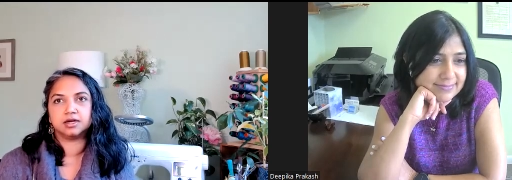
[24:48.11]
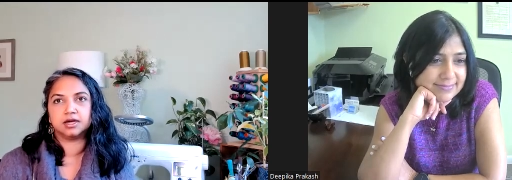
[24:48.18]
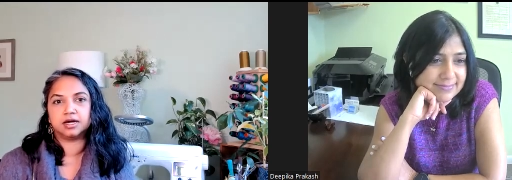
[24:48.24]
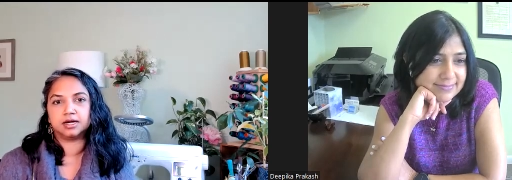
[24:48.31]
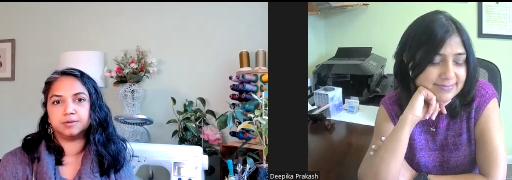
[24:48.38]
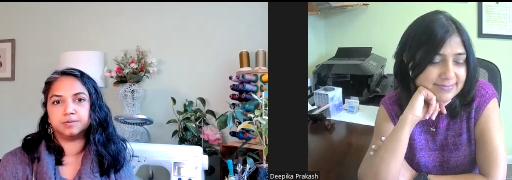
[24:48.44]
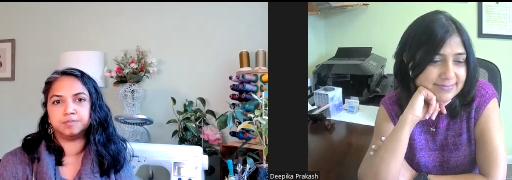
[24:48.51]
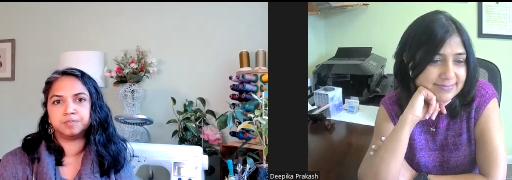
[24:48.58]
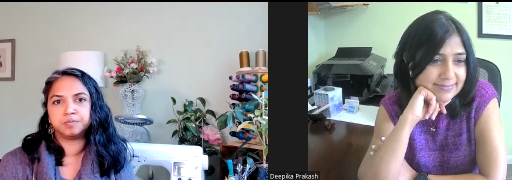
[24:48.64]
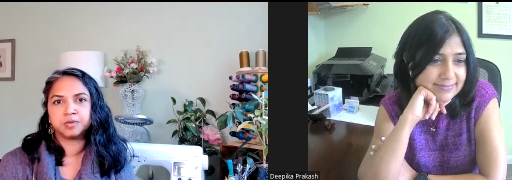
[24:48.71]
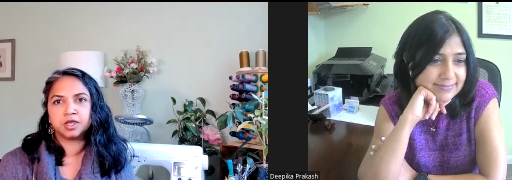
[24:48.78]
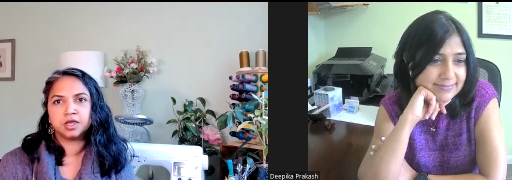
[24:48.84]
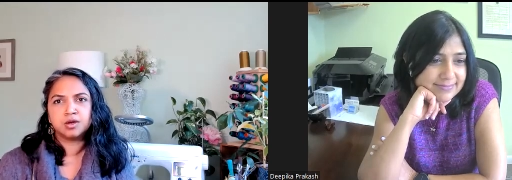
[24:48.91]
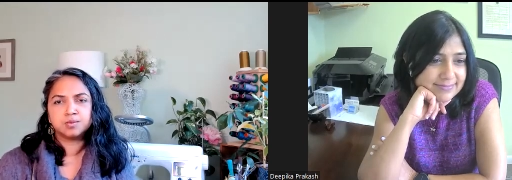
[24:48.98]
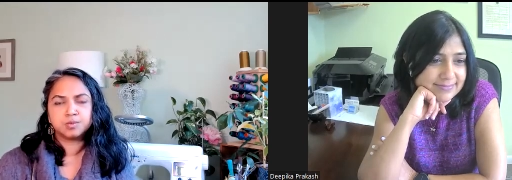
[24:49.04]
Speaker 1: Um,
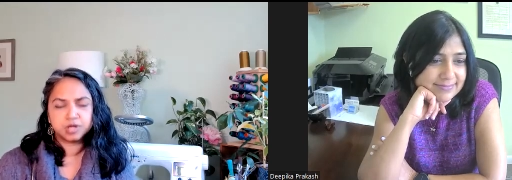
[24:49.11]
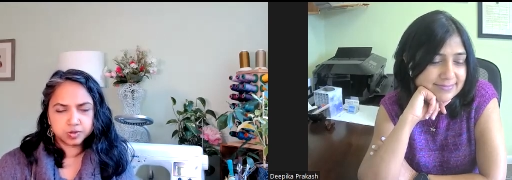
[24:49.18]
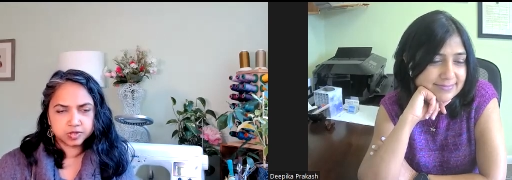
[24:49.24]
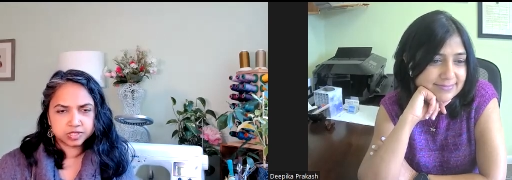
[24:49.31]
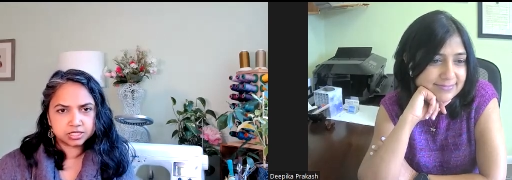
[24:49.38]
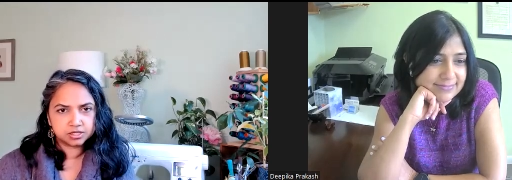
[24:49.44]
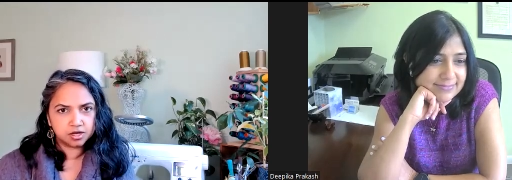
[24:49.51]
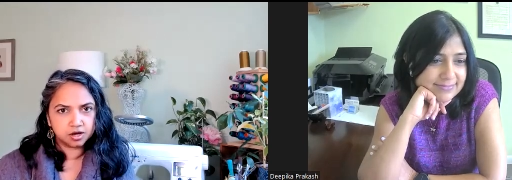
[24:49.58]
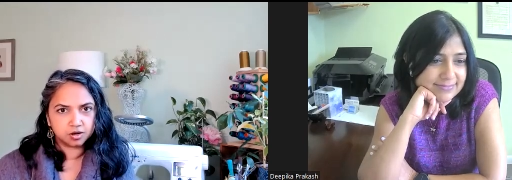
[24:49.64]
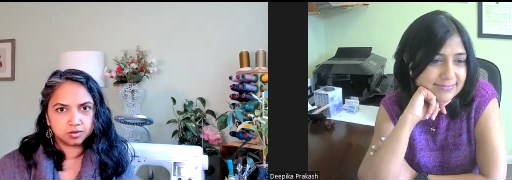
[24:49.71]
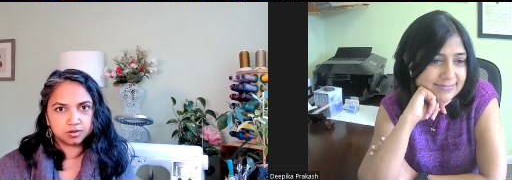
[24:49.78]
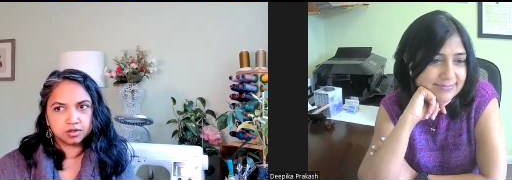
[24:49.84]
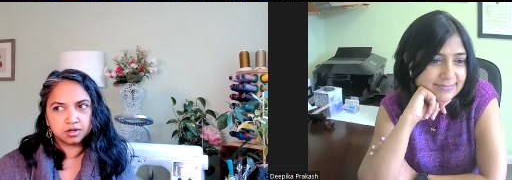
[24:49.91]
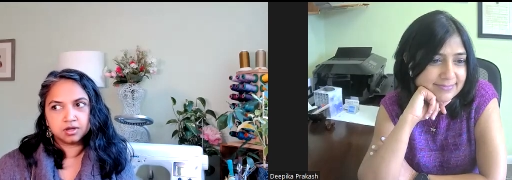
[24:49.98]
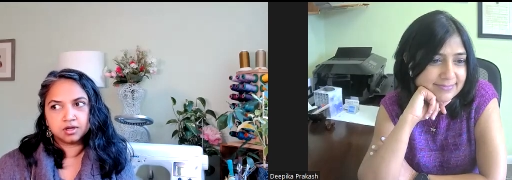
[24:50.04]
but it was slow.